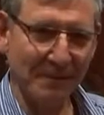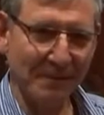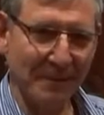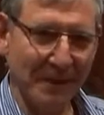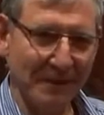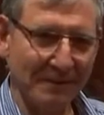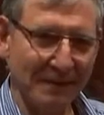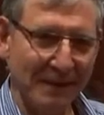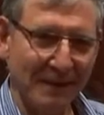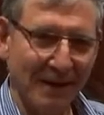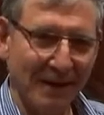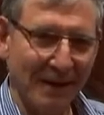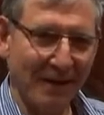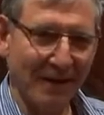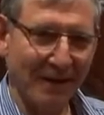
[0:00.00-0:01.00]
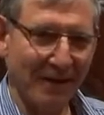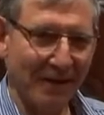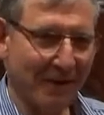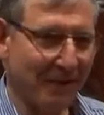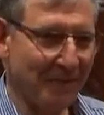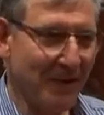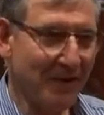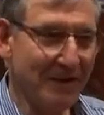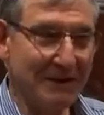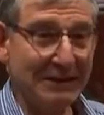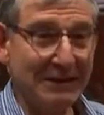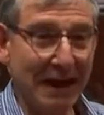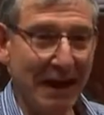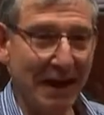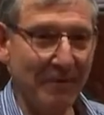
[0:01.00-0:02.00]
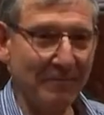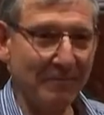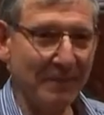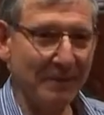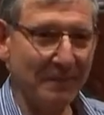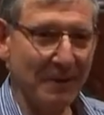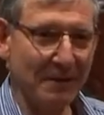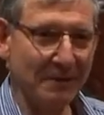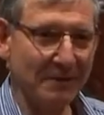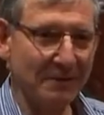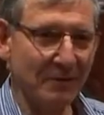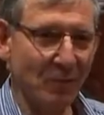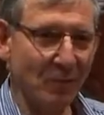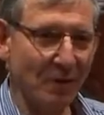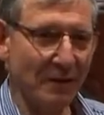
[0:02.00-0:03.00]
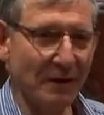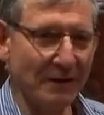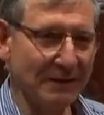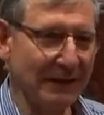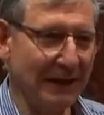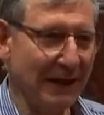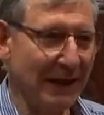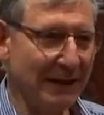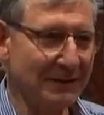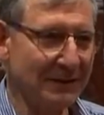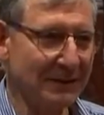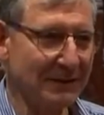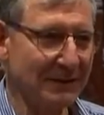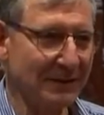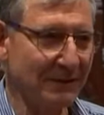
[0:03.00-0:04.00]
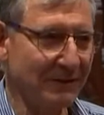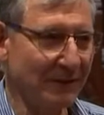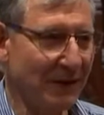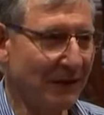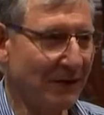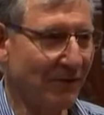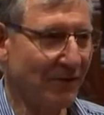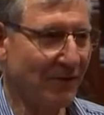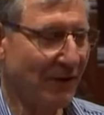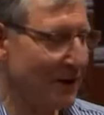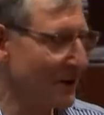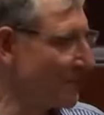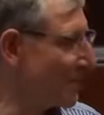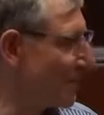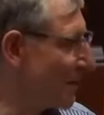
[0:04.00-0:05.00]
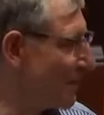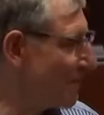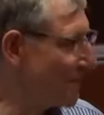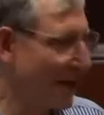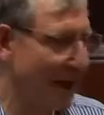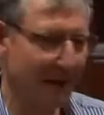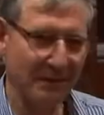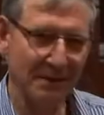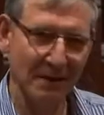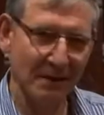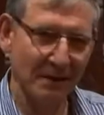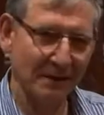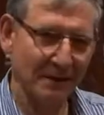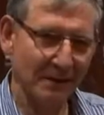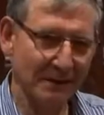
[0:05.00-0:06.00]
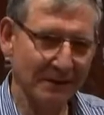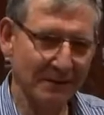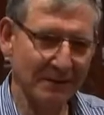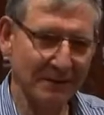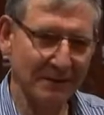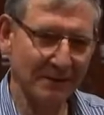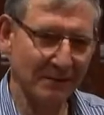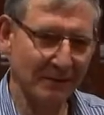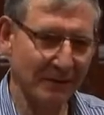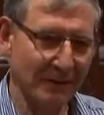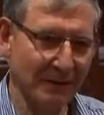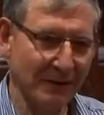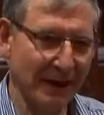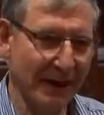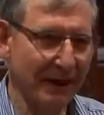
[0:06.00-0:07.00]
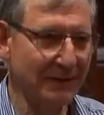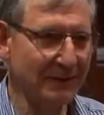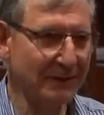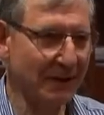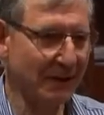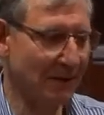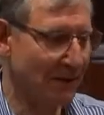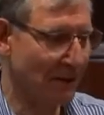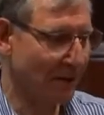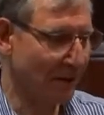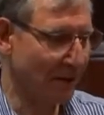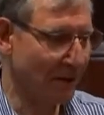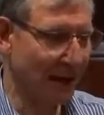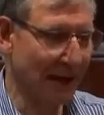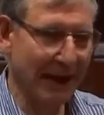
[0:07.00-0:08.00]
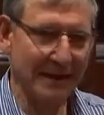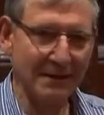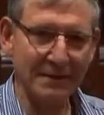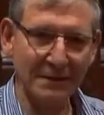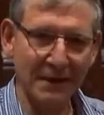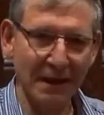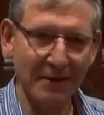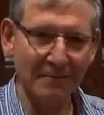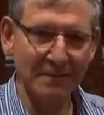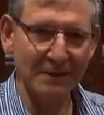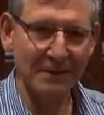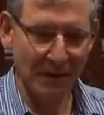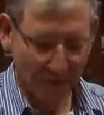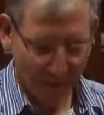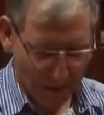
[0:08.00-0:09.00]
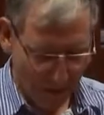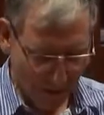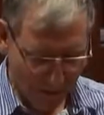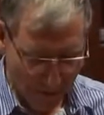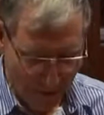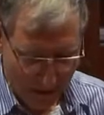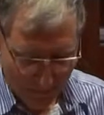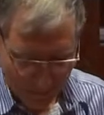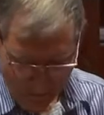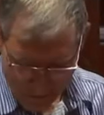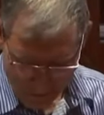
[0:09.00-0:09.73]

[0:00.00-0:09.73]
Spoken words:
but I'm not ashamed because it works and it has this incredible impact, not just on nature, on landscapes, but on people's